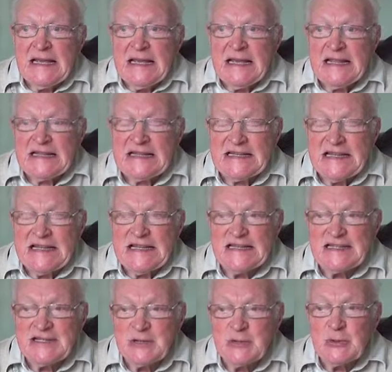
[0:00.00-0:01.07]
his
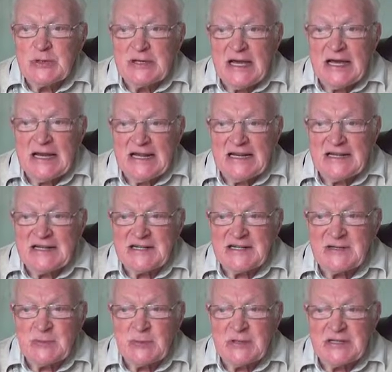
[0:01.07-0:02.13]
his two
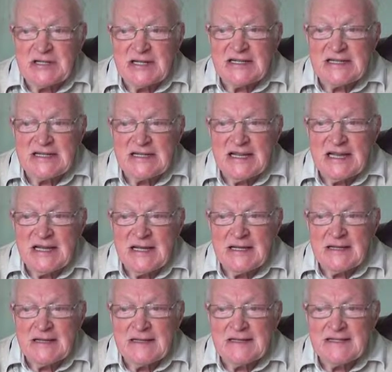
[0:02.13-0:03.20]
characters were just
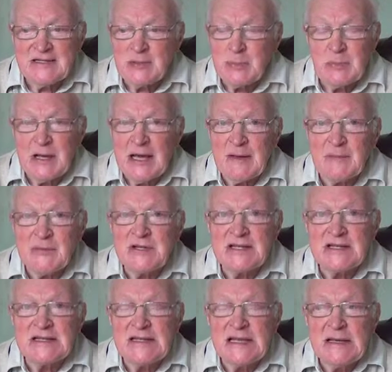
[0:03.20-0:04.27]
uh, sublime.
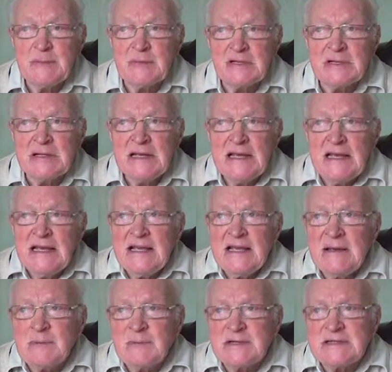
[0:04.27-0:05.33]
Just he was
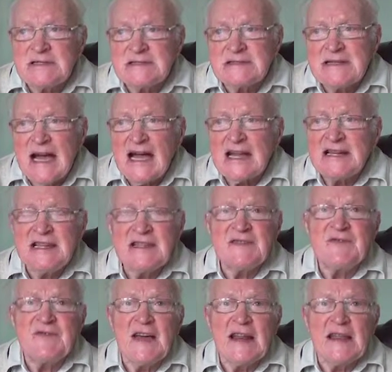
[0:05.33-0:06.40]
he was at his
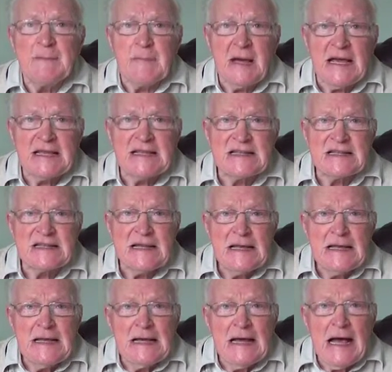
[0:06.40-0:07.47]
very best
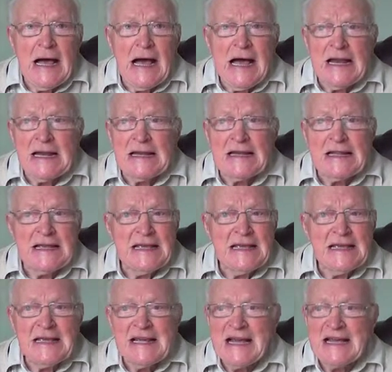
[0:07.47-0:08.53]
and
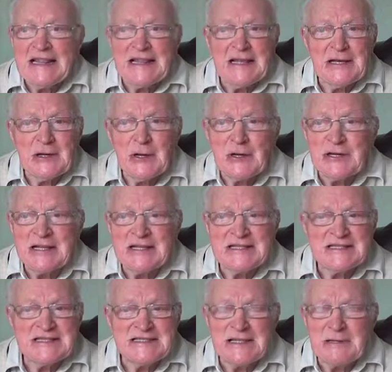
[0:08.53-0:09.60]
he had the
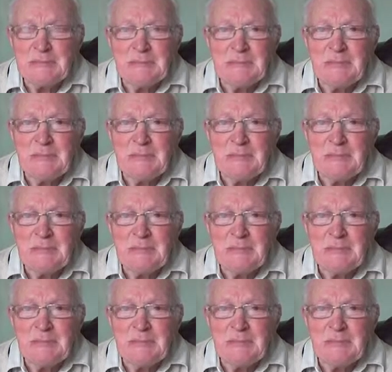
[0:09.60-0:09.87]
audience in the